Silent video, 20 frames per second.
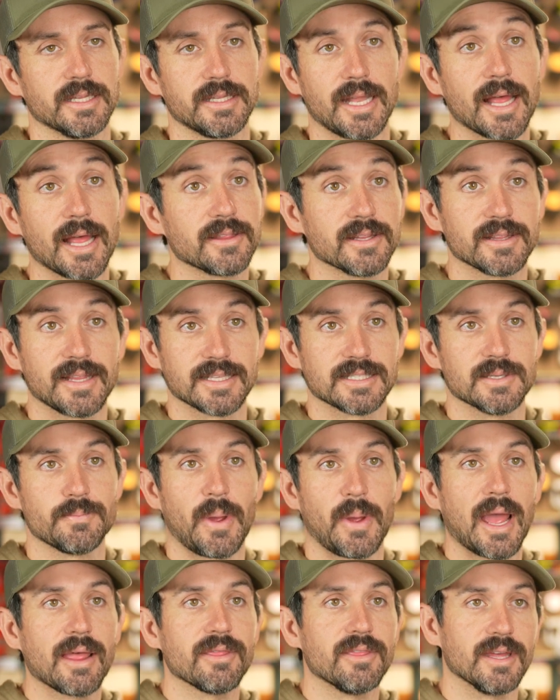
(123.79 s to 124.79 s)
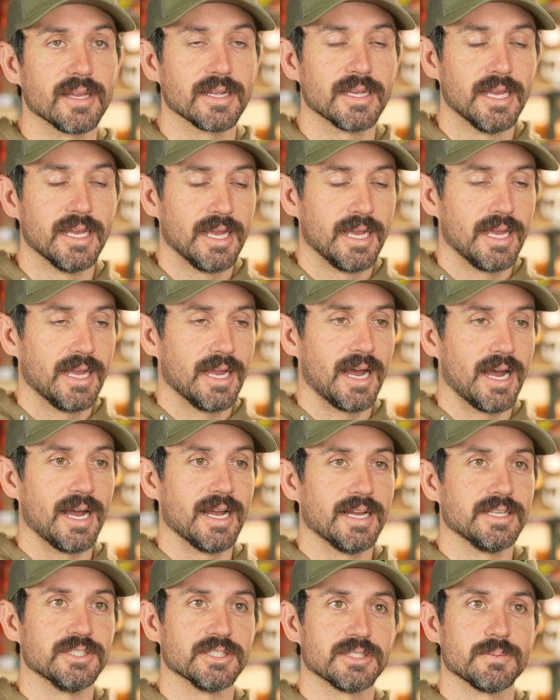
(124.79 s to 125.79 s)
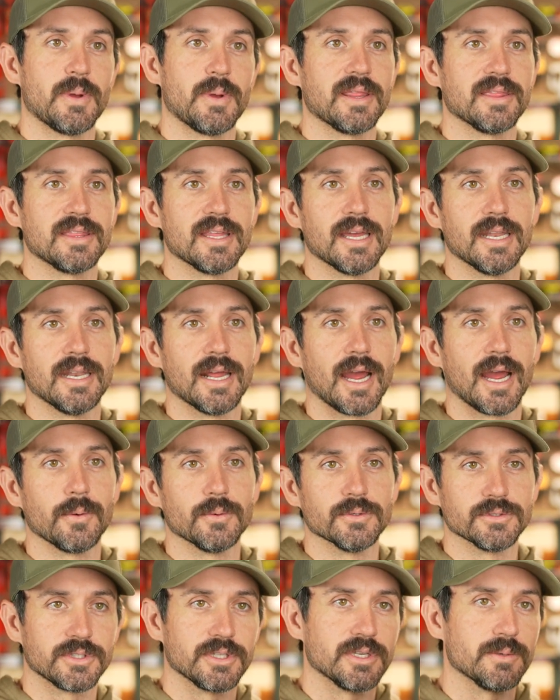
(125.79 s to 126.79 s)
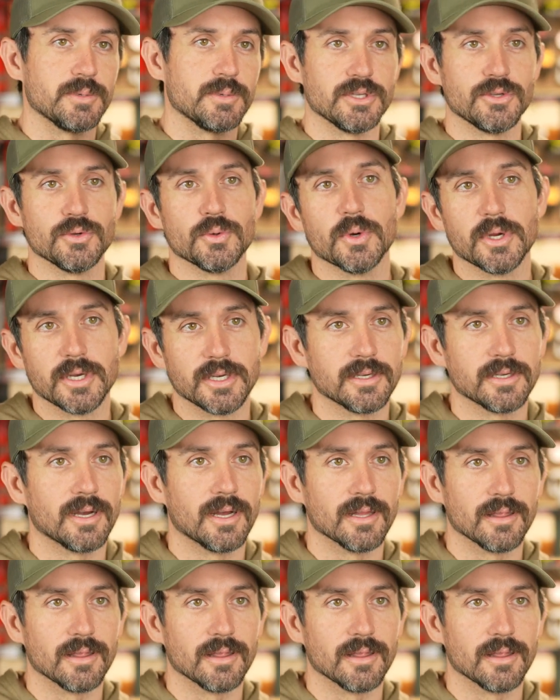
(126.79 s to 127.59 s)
and not that that's a bad thing. It just meant that I was going to be doing a